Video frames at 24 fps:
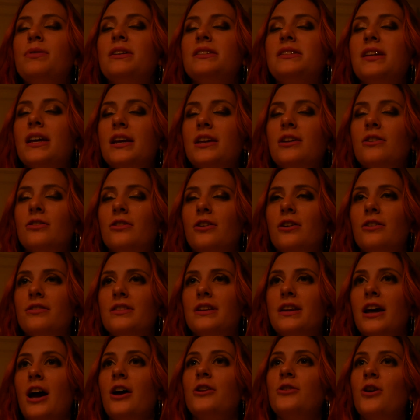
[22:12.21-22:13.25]
particular, the.
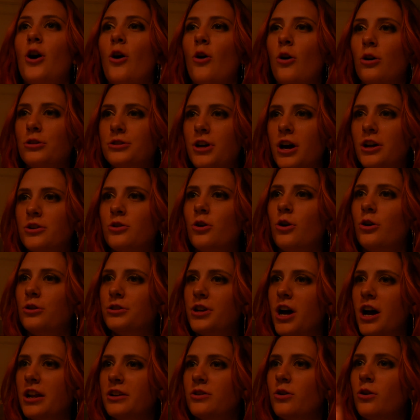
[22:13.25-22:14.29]
Ne- no, hold on, hold
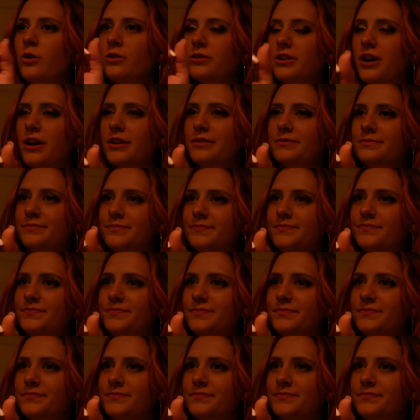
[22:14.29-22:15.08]
on, hold on.